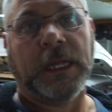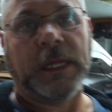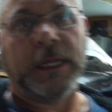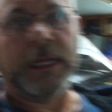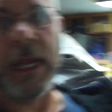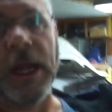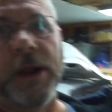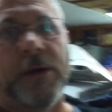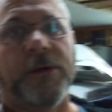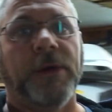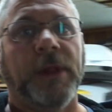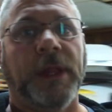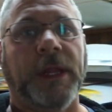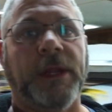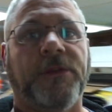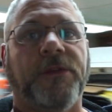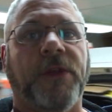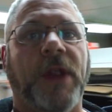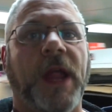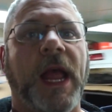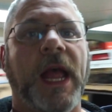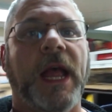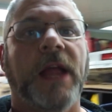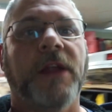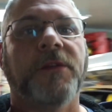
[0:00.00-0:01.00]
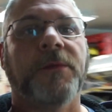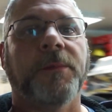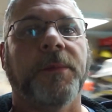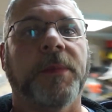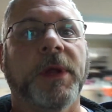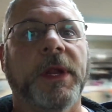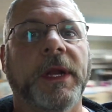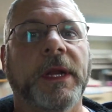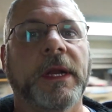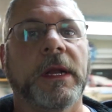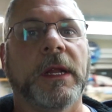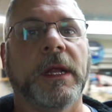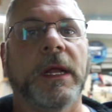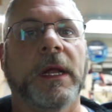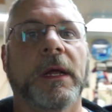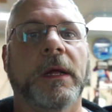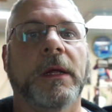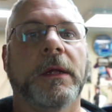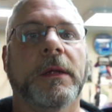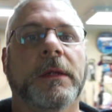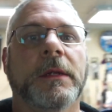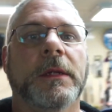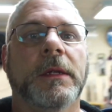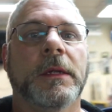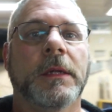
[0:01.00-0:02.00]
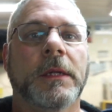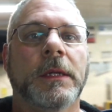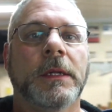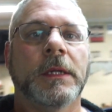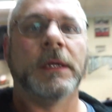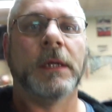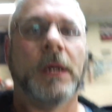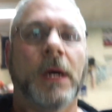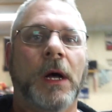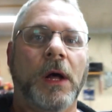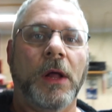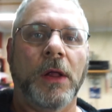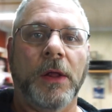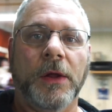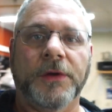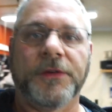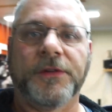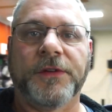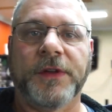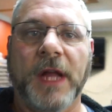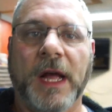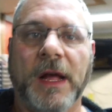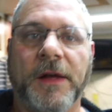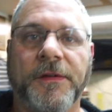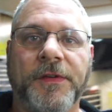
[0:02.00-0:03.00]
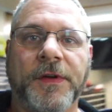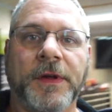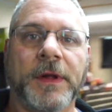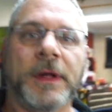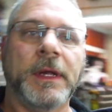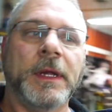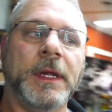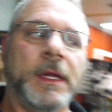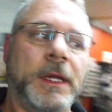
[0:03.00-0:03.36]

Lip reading: not really trash, but all our stuff.